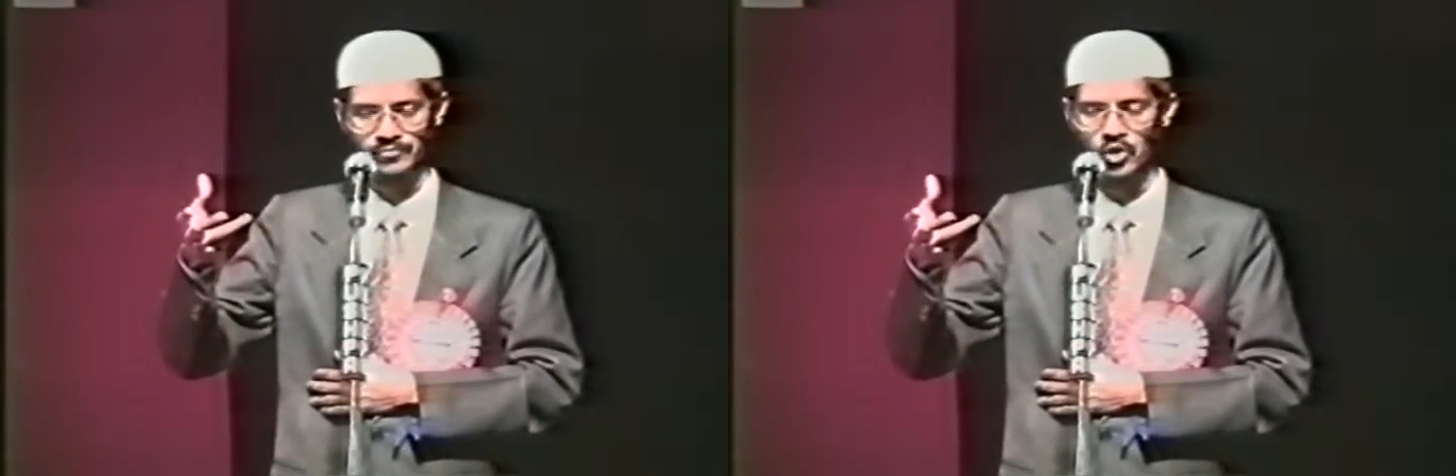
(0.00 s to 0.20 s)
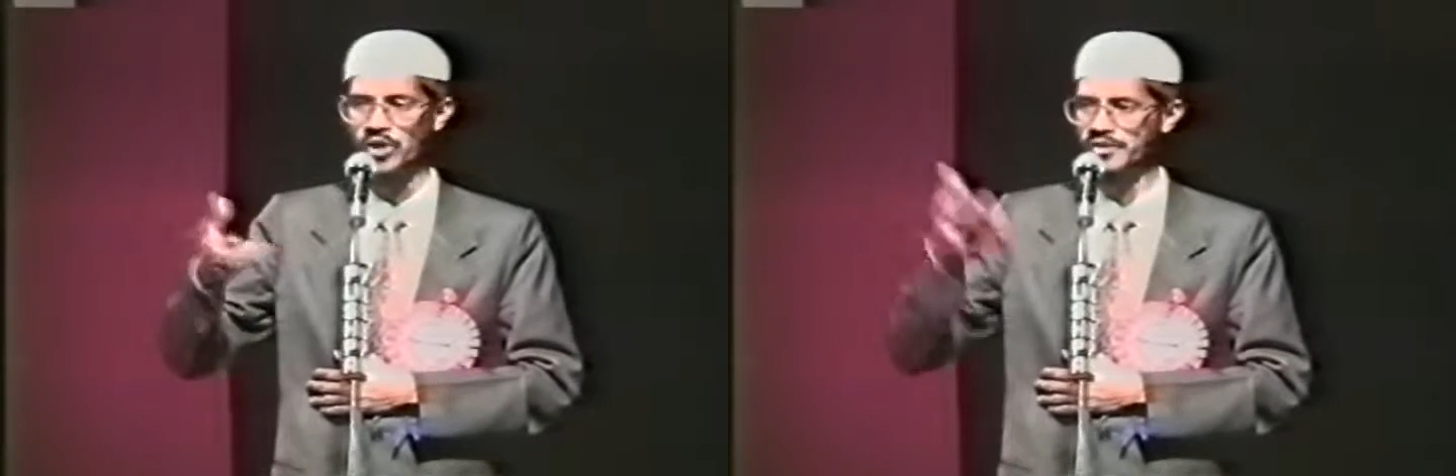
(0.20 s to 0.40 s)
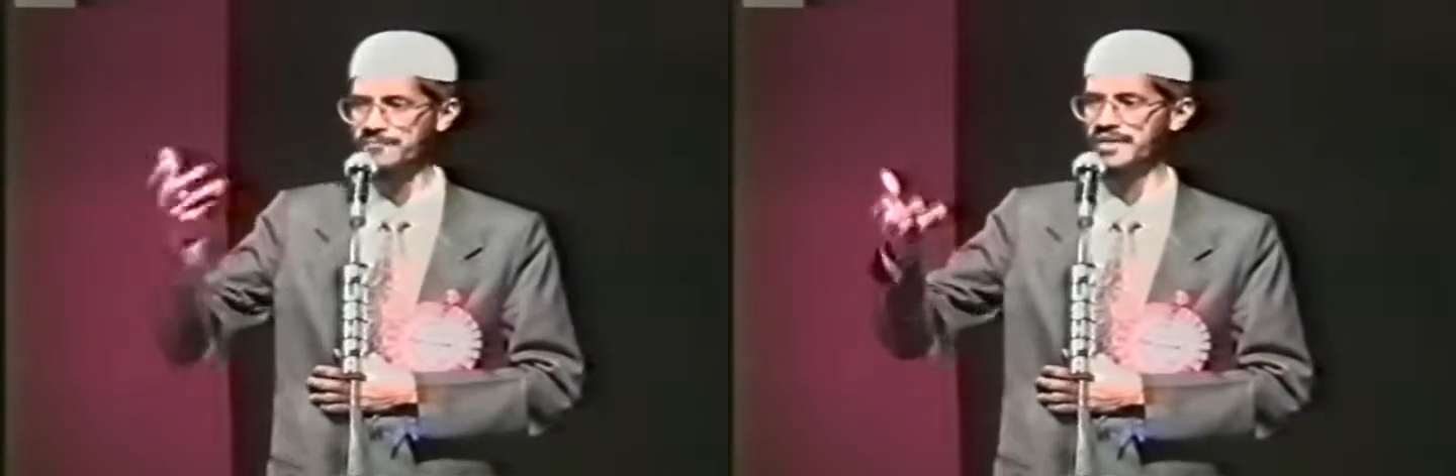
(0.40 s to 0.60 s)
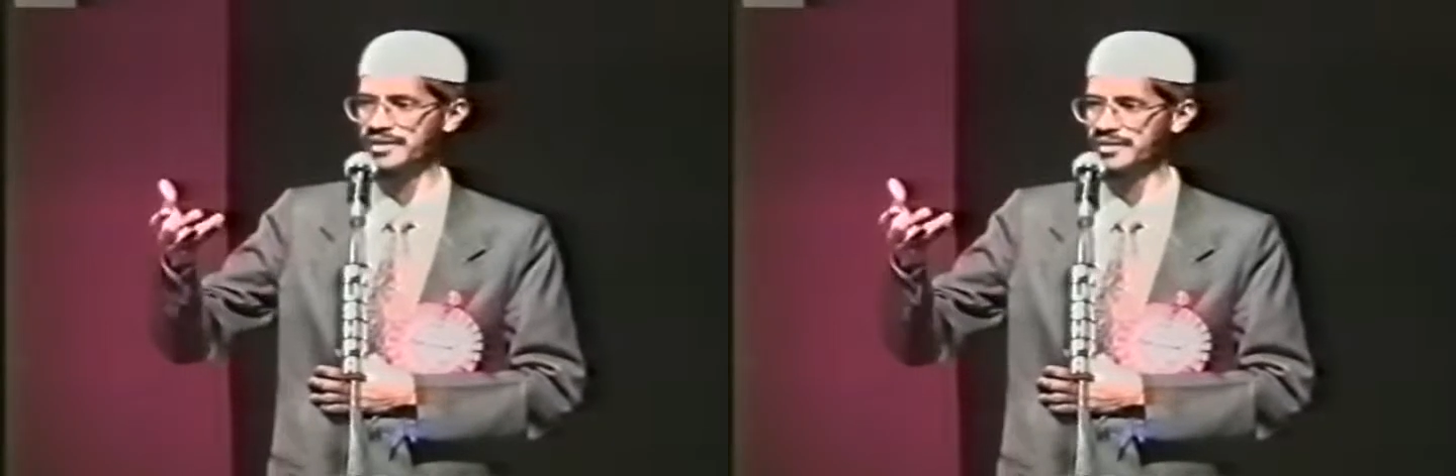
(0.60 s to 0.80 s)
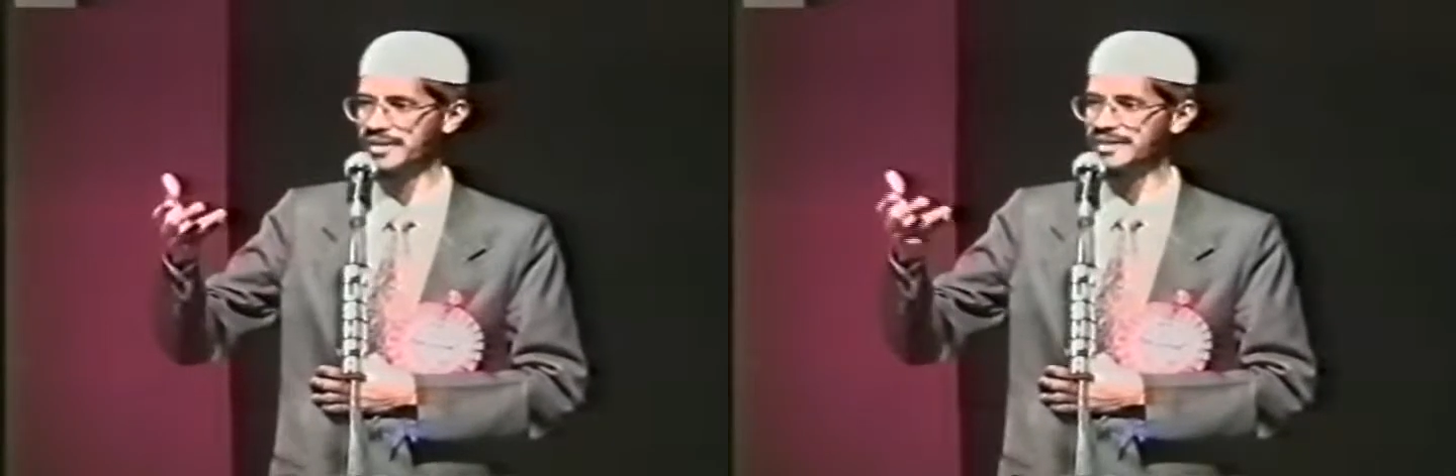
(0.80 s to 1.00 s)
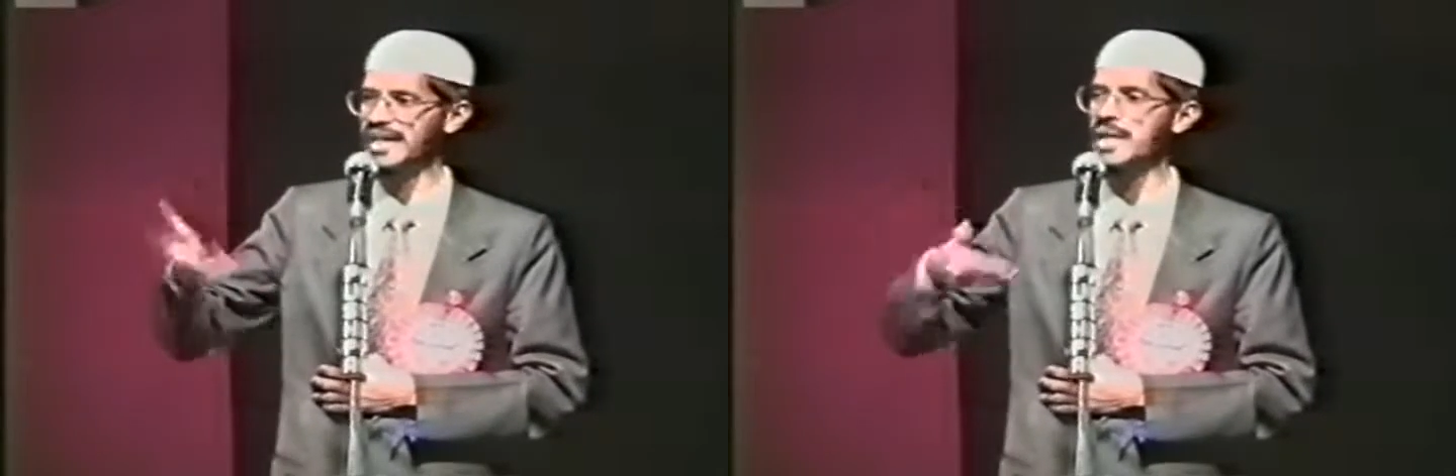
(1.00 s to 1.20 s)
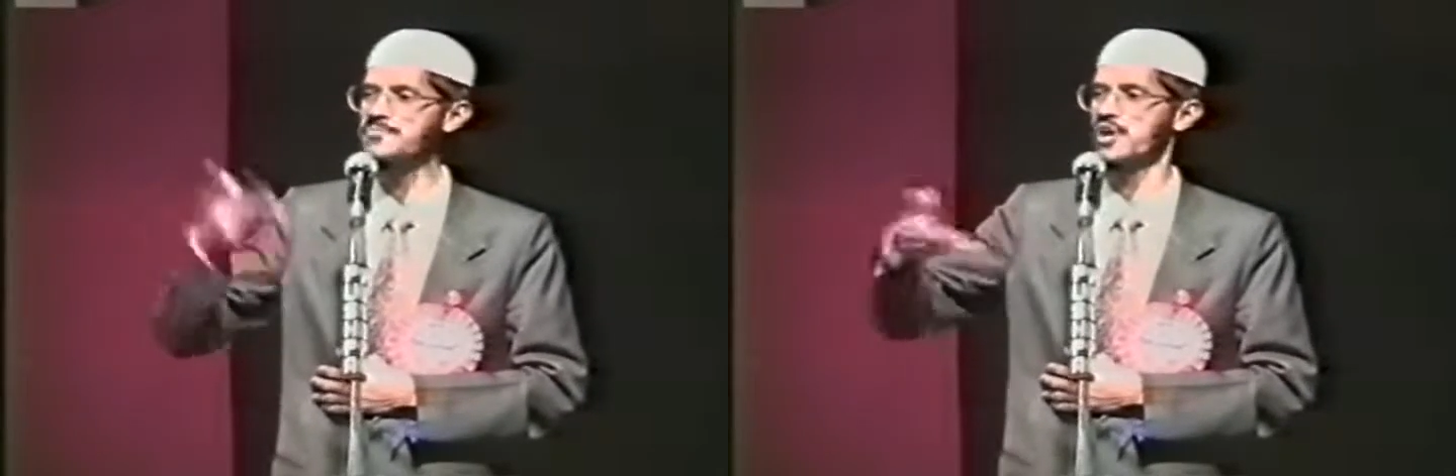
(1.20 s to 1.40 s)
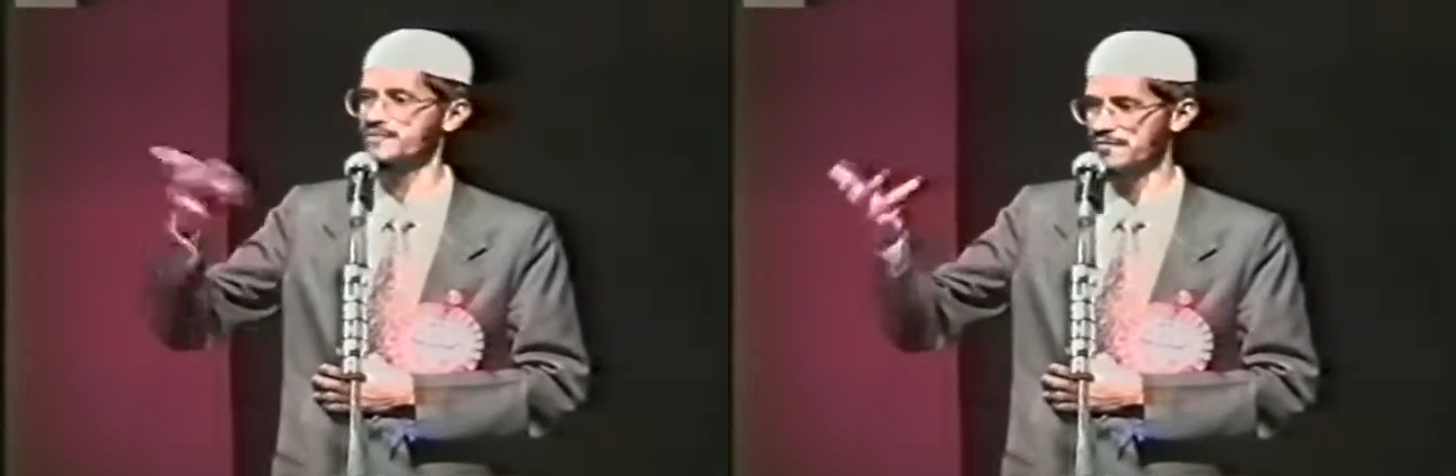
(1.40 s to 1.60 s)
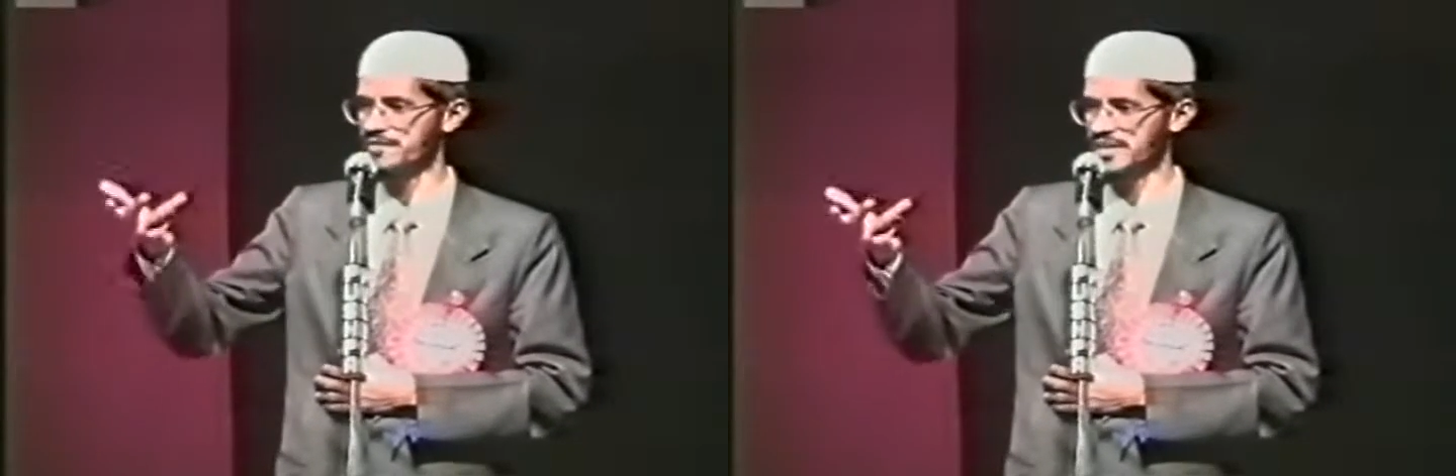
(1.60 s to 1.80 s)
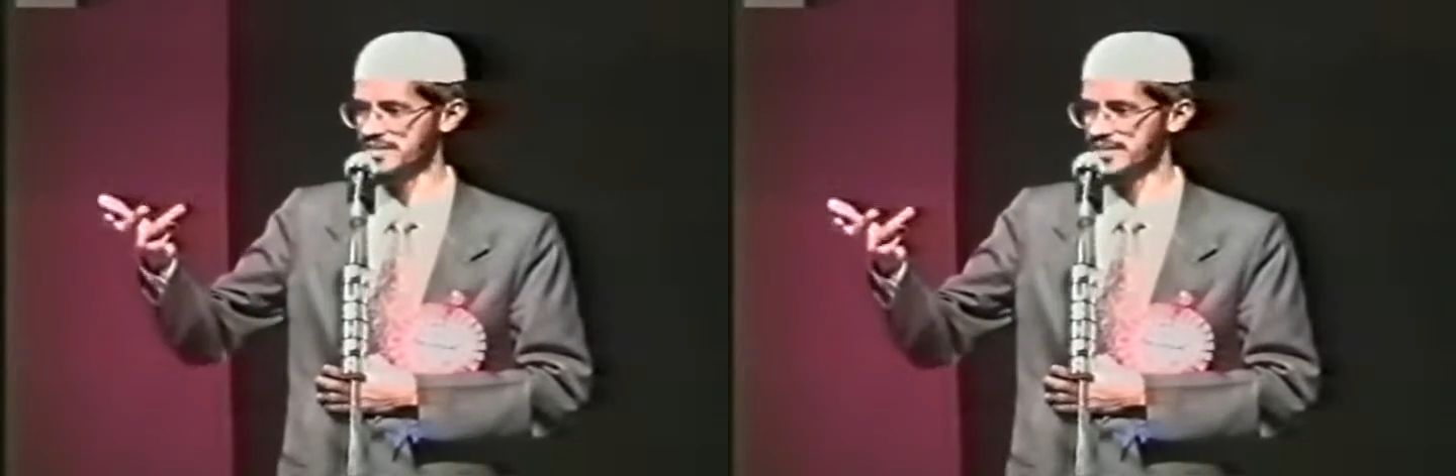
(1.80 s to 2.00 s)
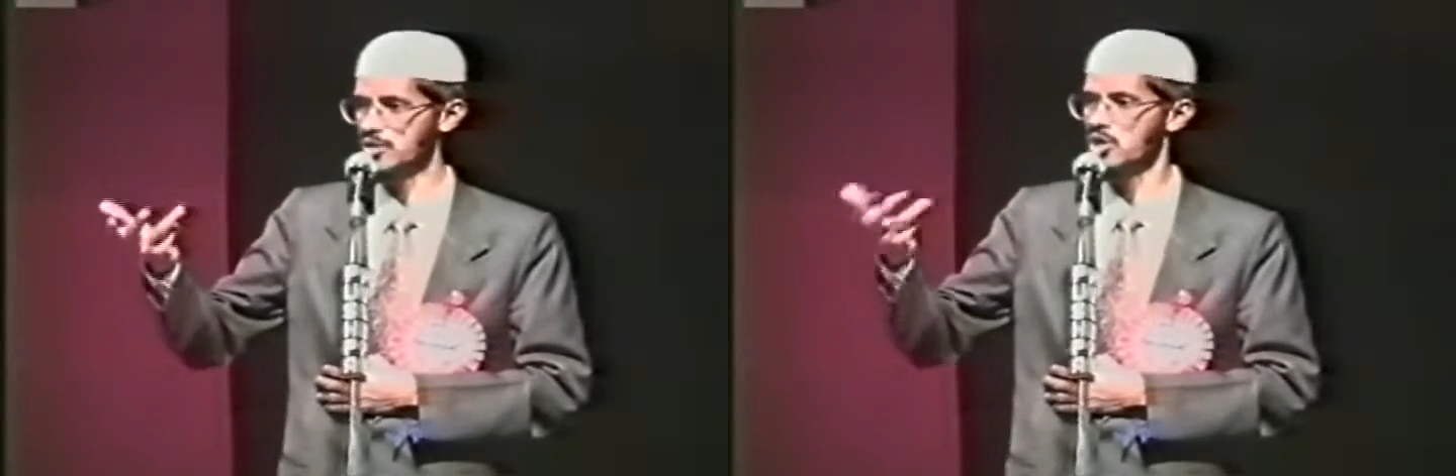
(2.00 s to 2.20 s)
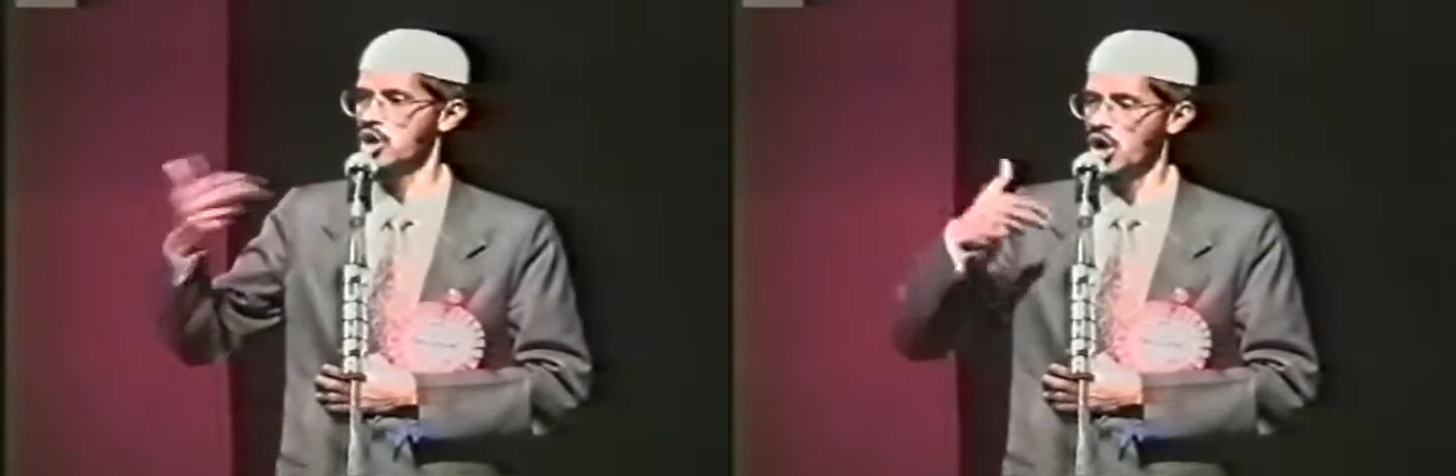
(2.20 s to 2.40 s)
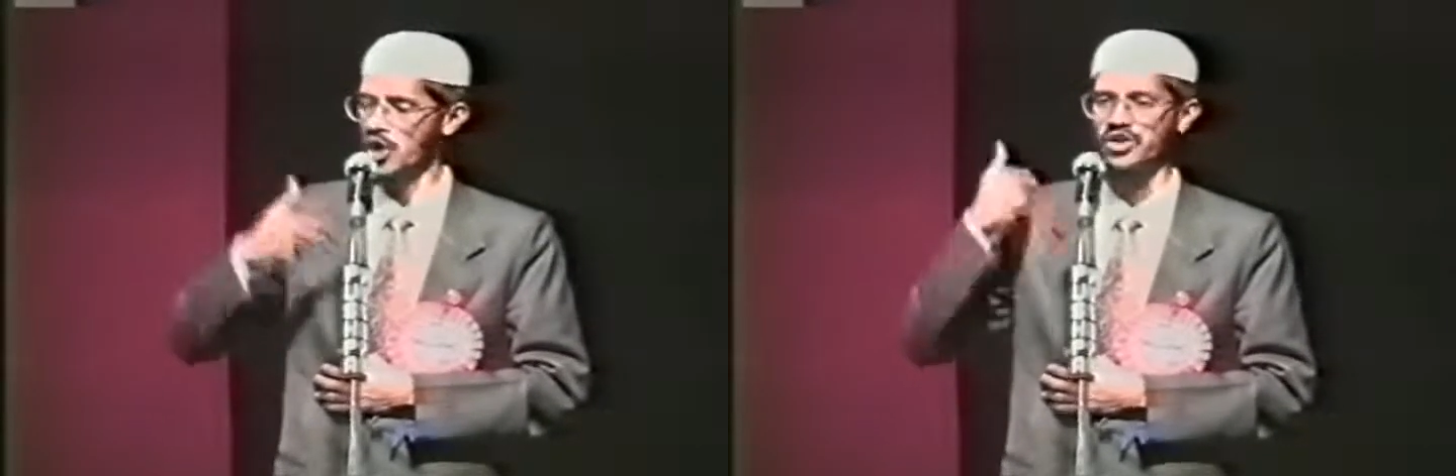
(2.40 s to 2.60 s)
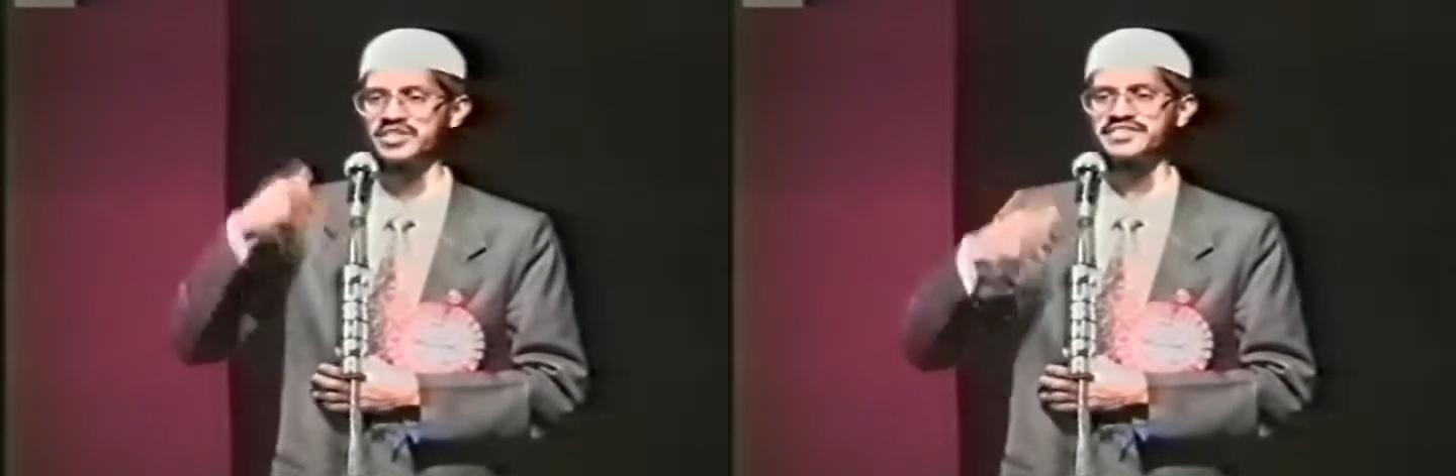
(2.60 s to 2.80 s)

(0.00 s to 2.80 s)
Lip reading: or different types of definition of Dr.